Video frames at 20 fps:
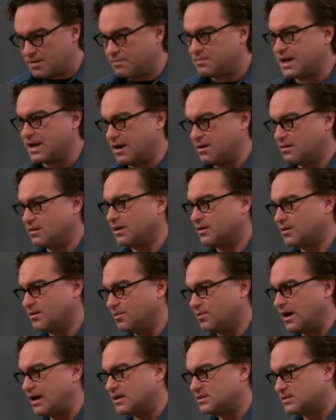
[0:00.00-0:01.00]
them down like
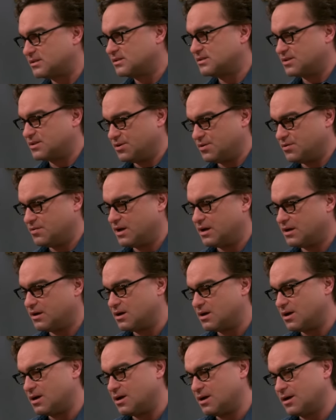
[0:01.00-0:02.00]
you asked us to,
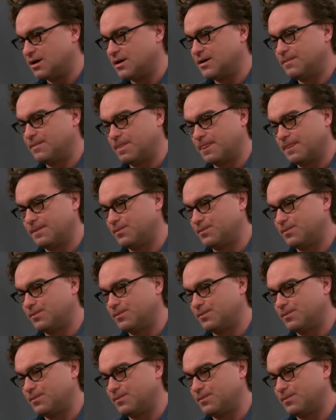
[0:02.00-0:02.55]
and um,